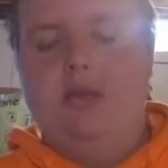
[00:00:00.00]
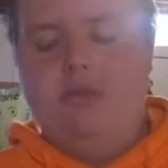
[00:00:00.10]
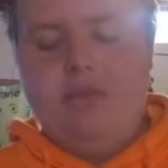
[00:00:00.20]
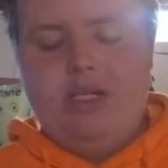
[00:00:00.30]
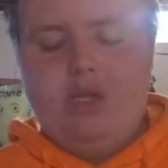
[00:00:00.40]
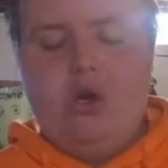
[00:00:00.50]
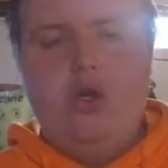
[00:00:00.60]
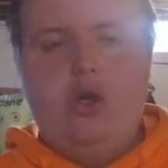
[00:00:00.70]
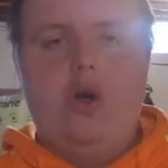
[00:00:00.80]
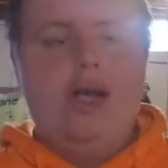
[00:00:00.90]
But make
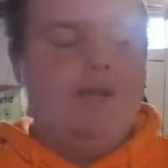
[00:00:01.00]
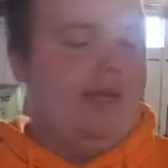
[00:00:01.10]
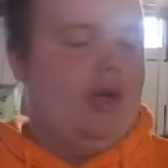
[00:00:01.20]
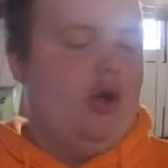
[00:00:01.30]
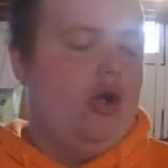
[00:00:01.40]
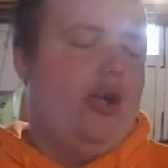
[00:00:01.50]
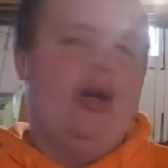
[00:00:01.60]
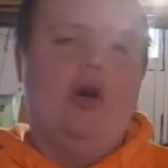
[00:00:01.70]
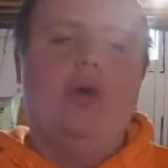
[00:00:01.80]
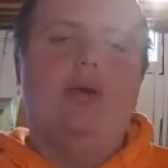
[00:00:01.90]
sure everything on your
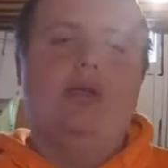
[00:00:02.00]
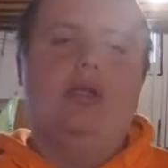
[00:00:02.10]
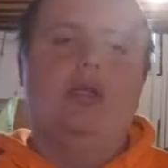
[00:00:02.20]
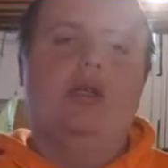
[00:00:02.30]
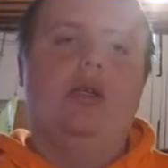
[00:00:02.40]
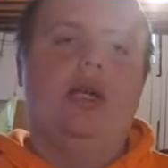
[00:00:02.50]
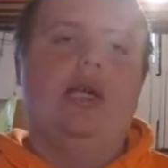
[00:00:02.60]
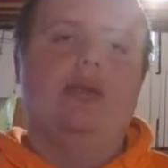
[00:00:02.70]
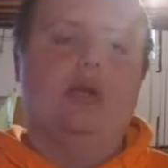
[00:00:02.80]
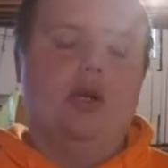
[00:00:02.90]
arrow is good and
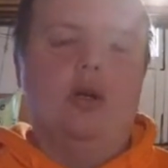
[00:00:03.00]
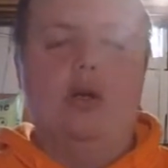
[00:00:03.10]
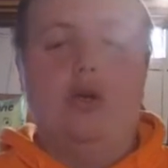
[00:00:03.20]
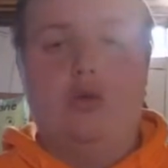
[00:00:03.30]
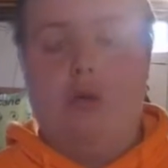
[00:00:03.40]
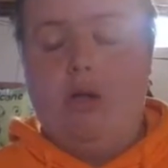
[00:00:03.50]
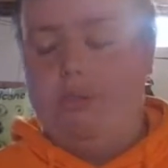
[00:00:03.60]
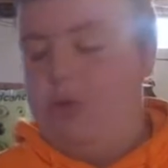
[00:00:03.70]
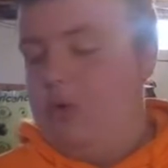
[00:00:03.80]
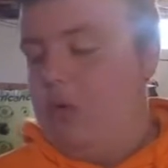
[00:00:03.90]
it's gonna
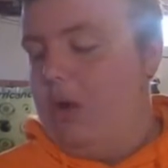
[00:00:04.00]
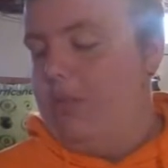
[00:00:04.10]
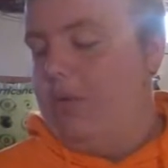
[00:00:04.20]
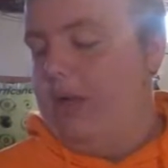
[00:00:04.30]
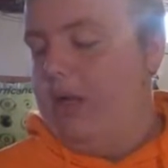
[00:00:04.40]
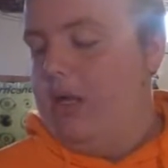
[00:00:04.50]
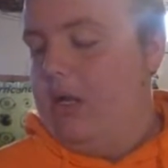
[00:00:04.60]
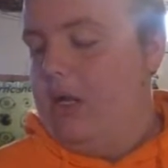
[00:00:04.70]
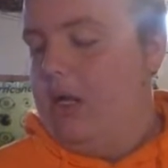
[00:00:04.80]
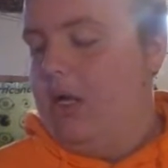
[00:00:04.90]
cooperate
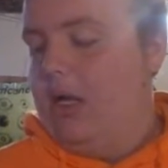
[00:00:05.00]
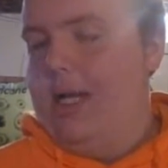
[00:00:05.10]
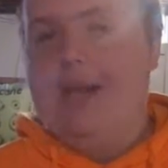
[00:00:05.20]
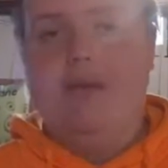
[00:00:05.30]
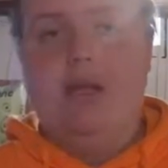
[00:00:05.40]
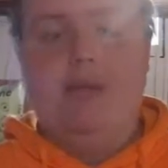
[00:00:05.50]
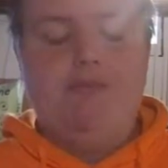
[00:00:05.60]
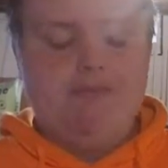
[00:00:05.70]
evenly.